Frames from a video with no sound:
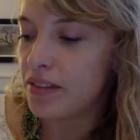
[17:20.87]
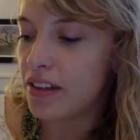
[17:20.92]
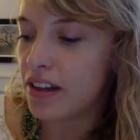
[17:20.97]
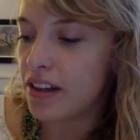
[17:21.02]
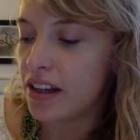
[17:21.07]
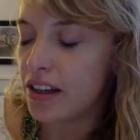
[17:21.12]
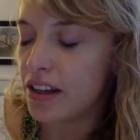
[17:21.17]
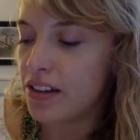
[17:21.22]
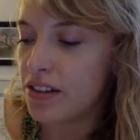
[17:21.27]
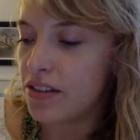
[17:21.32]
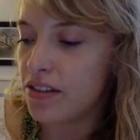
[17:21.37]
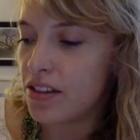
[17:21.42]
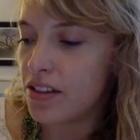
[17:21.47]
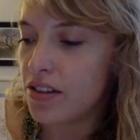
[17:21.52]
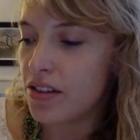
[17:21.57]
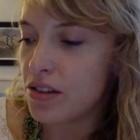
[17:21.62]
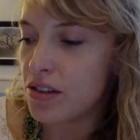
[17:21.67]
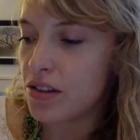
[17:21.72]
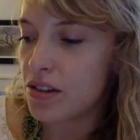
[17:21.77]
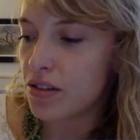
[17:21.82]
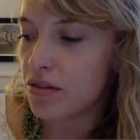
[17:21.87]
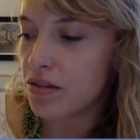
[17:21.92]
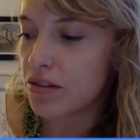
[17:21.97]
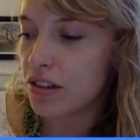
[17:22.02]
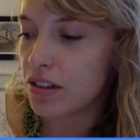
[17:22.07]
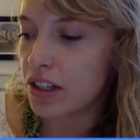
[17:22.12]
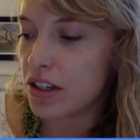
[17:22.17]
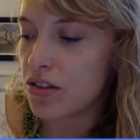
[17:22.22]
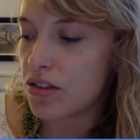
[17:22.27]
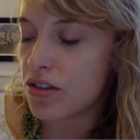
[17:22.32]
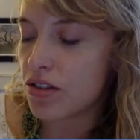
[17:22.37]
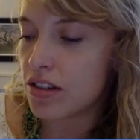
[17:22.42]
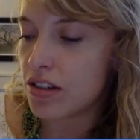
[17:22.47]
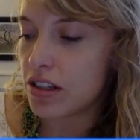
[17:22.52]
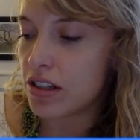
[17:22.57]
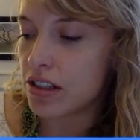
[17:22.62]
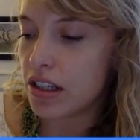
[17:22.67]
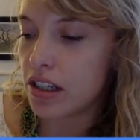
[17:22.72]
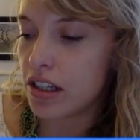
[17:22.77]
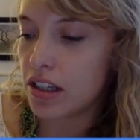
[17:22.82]
it was really
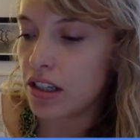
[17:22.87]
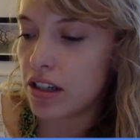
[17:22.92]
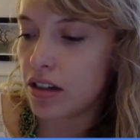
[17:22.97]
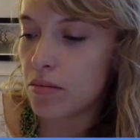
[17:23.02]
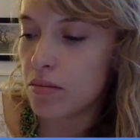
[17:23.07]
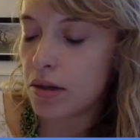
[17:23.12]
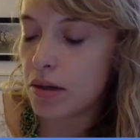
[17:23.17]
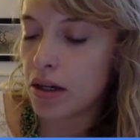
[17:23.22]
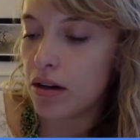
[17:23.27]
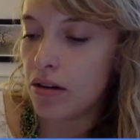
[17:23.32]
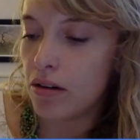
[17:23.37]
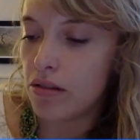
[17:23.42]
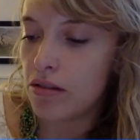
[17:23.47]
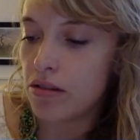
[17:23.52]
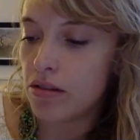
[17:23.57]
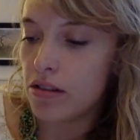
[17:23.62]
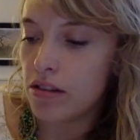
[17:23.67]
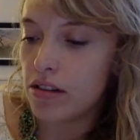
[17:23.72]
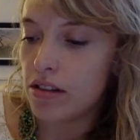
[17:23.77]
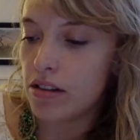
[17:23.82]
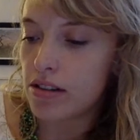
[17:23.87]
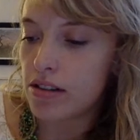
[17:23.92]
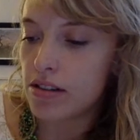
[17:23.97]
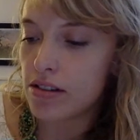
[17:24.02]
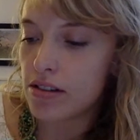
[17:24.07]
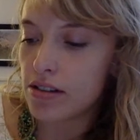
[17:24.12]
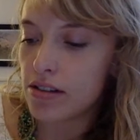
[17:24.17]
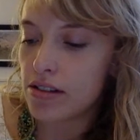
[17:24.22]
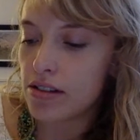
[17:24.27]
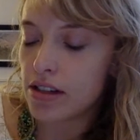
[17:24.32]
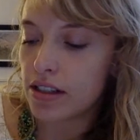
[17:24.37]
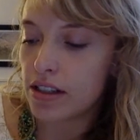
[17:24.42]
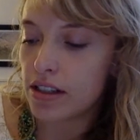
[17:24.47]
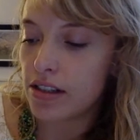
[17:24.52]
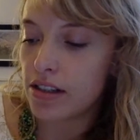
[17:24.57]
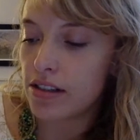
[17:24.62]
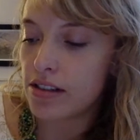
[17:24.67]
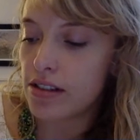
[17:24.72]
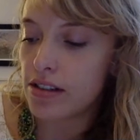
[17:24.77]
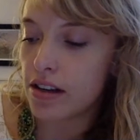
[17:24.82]
interesting to hear about these
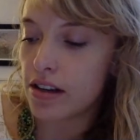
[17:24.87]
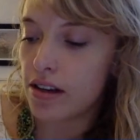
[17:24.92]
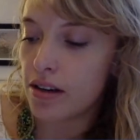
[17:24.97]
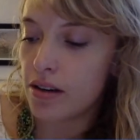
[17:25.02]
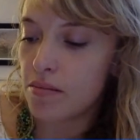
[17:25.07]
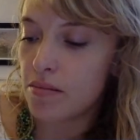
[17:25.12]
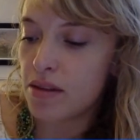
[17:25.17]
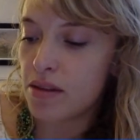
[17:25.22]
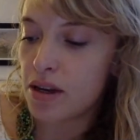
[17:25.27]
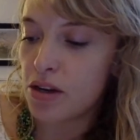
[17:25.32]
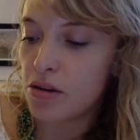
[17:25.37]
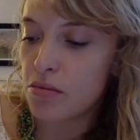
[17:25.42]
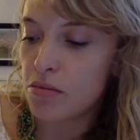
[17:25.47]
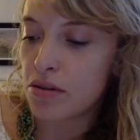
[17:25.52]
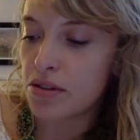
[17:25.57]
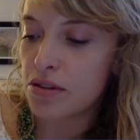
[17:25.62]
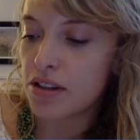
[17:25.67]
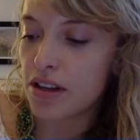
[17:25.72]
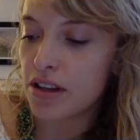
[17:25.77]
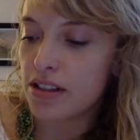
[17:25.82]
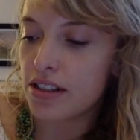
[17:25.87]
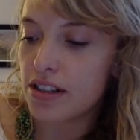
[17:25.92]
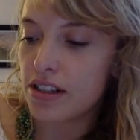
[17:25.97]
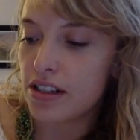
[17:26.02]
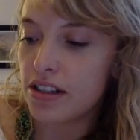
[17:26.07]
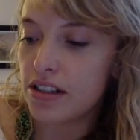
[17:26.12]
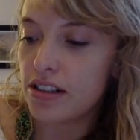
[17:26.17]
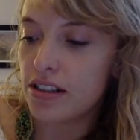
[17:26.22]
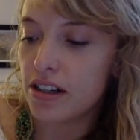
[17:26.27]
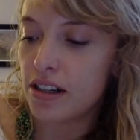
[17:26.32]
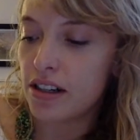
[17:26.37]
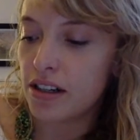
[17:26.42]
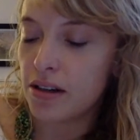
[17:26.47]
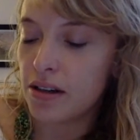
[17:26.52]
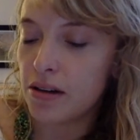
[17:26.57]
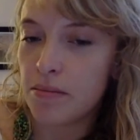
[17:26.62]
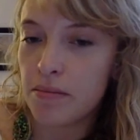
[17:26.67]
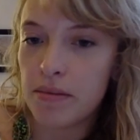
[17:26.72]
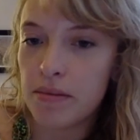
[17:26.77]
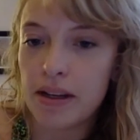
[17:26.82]
studies that you presented.
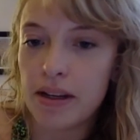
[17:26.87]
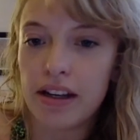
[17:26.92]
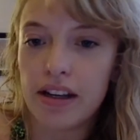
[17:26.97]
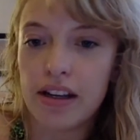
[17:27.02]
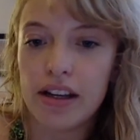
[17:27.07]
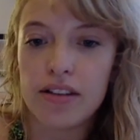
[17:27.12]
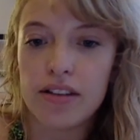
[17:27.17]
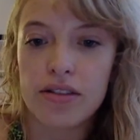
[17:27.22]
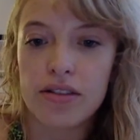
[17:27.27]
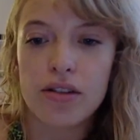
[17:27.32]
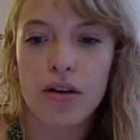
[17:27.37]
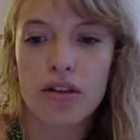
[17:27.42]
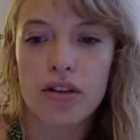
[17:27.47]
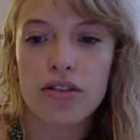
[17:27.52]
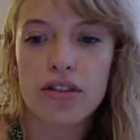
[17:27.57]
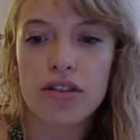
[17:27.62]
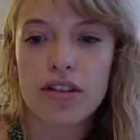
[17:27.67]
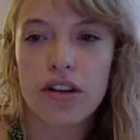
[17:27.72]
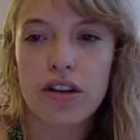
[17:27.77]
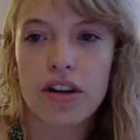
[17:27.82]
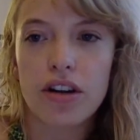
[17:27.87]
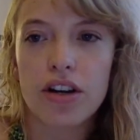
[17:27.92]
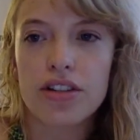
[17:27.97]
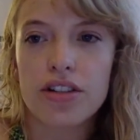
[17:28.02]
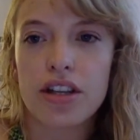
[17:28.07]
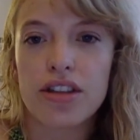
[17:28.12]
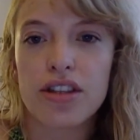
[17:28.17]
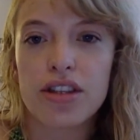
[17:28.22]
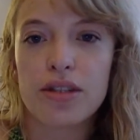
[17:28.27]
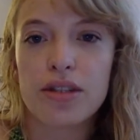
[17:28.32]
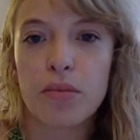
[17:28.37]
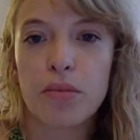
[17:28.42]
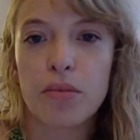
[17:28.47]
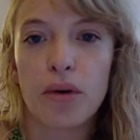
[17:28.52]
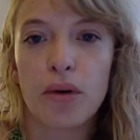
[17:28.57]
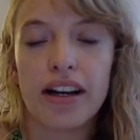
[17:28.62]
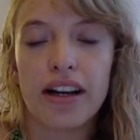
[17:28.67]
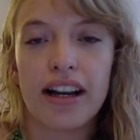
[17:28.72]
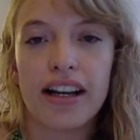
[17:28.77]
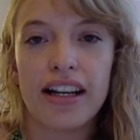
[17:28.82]
And so I'll just encourage at this
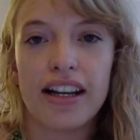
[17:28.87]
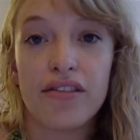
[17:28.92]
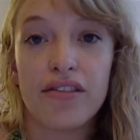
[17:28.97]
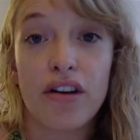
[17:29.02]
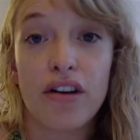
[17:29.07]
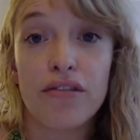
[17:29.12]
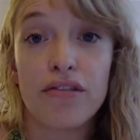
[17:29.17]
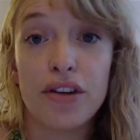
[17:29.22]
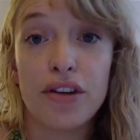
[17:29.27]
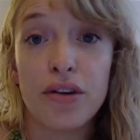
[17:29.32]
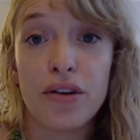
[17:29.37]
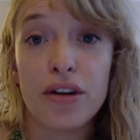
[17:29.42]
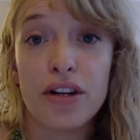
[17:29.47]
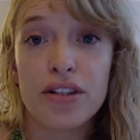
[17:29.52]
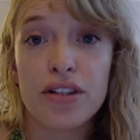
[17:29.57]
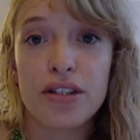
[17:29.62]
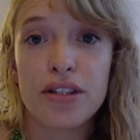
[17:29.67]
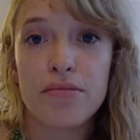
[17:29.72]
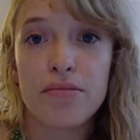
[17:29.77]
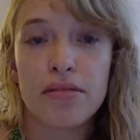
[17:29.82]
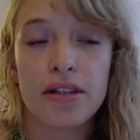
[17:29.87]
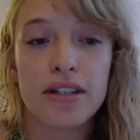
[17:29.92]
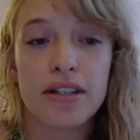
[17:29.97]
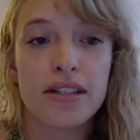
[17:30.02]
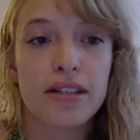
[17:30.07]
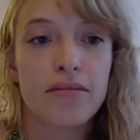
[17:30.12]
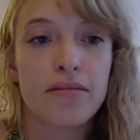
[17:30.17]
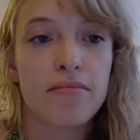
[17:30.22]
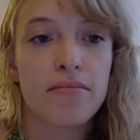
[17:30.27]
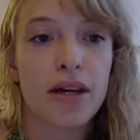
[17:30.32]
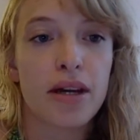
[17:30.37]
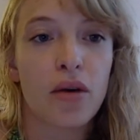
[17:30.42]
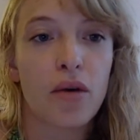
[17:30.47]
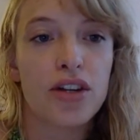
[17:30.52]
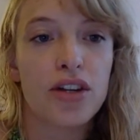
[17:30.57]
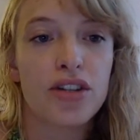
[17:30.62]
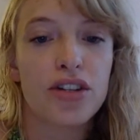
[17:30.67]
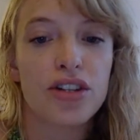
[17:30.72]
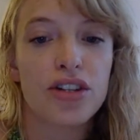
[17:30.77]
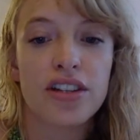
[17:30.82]
point any of our viewers to please submit
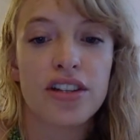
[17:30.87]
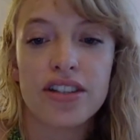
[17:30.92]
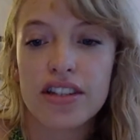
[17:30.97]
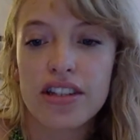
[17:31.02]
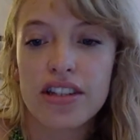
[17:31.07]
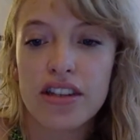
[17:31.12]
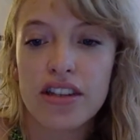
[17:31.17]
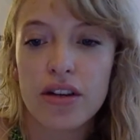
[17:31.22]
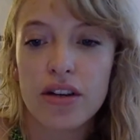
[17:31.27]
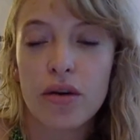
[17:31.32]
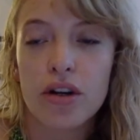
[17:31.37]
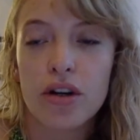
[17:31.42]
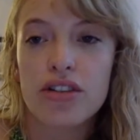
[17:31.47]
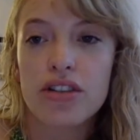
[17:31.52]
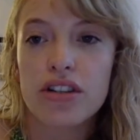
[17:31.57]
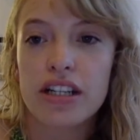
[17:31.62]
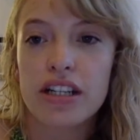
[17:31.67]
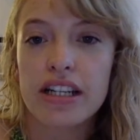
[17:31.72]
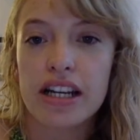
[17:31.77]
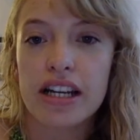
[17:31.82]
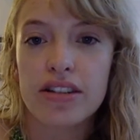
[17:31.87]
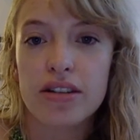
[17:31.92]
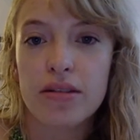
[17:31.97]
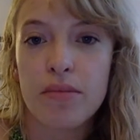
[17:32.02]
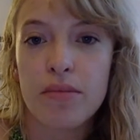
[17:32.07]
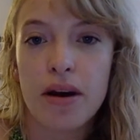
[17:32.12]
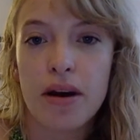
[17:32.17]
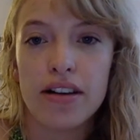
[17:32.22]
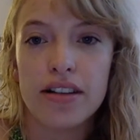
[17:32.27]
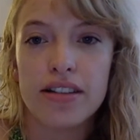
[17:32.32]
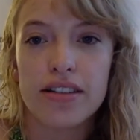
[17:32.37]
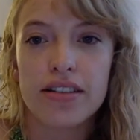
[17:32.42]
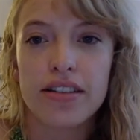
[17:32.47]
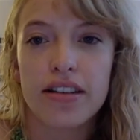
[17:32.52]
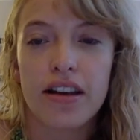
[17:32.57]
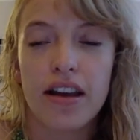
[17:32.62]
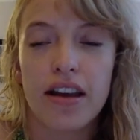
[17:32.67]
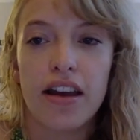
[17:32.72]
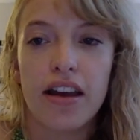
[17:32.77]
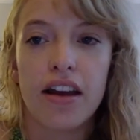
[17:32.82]
questions to the question and answer box
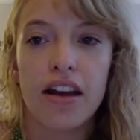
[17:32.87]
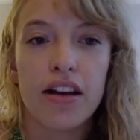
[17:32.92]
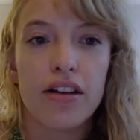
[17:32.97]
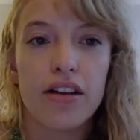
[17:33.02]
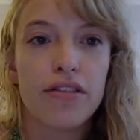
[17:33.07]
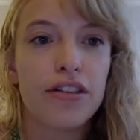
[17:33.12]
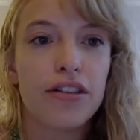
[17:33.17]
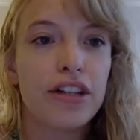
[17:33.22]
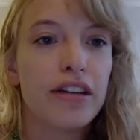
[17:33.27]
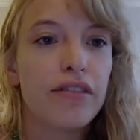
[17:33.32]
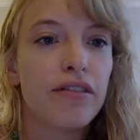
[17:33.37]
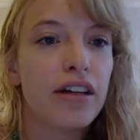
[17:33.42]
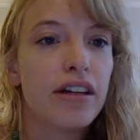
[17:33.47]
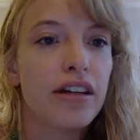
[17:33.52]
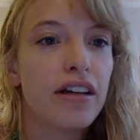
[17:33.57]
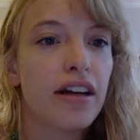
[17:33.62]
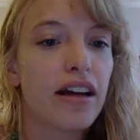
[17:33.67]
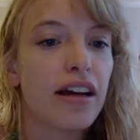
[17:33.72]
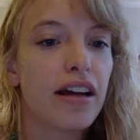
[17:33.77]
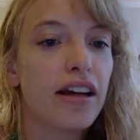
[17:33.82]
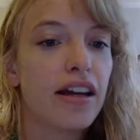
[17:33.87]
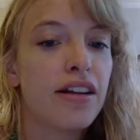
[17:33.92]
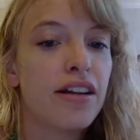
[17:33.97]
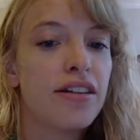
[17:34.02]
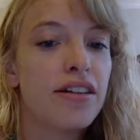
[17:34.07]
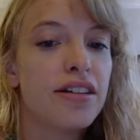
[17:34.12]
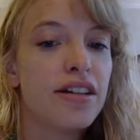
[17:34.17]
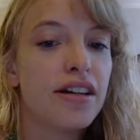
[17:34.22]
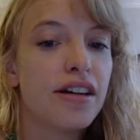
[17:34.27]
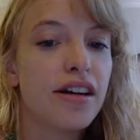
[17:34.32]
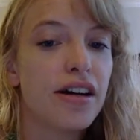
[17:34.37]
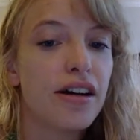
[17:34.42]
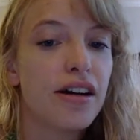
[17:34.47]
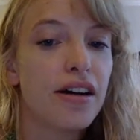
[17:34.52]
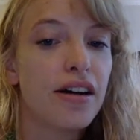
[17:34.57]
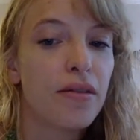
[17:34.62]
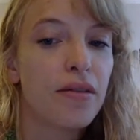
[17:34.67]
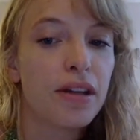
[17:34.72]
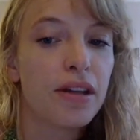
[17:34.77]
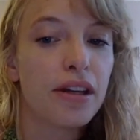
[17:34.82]
for David, and
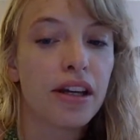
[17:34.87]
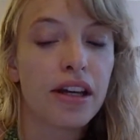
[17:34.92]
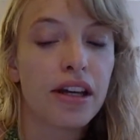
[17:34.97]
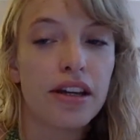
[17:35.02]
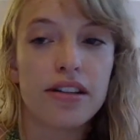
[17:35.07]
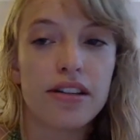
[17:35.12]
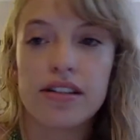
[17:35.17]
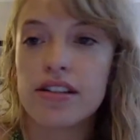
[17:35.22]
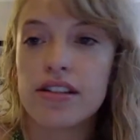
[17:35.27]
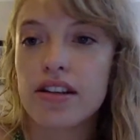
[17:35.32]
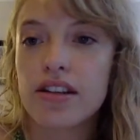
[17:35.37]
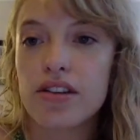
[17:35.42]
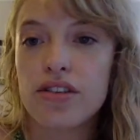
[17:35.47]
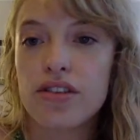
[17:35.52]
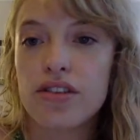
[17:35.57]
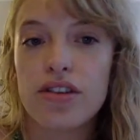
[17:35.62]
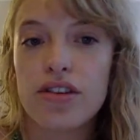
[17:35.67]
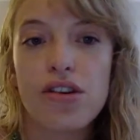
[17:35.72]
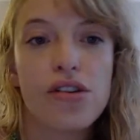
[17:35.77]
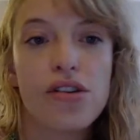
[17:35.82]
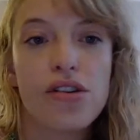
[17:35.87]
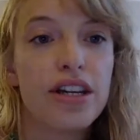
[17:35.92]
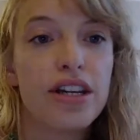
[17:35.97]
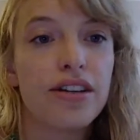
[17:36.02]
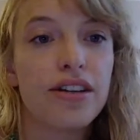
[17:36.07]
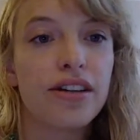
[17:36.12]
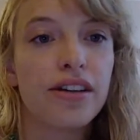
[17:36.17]
we can get a discussion going.